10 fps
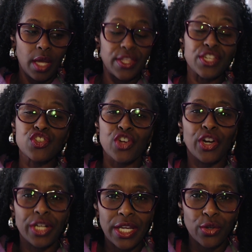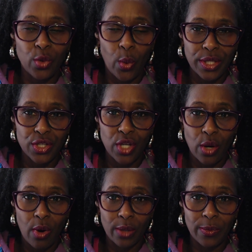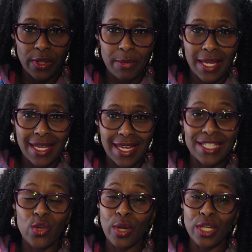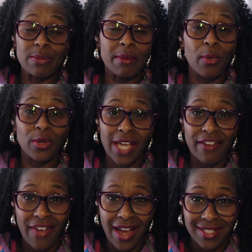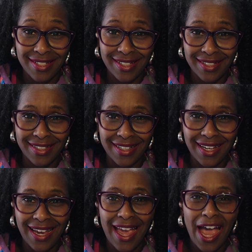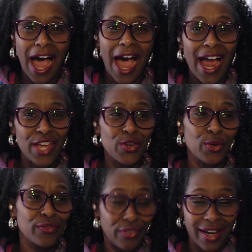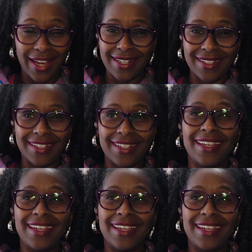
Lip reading: this journey you're going to go on with me is going to be multifaceted. Your friend,